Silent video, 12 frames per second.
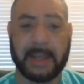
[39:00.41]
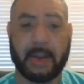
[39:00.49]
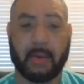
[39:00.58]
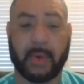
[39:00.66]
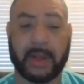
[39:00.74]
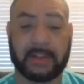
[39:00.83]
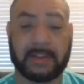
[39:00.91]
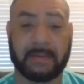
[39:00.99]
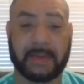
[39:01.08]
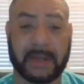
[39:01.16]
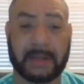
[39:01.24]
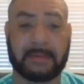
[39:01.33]
a
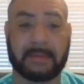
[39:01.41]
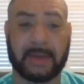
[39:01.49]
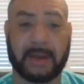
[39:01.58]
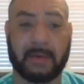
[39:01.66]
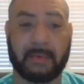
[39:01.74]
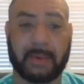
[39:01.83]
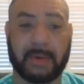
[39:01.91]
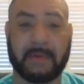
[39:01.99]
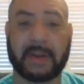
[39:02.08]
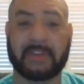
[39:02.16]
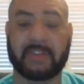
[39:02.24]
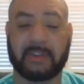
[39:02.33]
relatively,
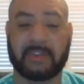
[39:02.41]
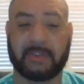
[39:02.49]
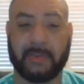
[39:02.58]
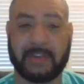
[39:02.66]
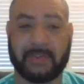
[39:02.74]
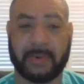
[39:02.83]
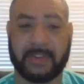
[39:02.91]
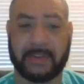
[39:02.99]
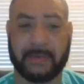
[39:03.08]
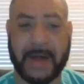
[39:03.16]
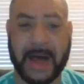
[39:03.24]
very serious situation with his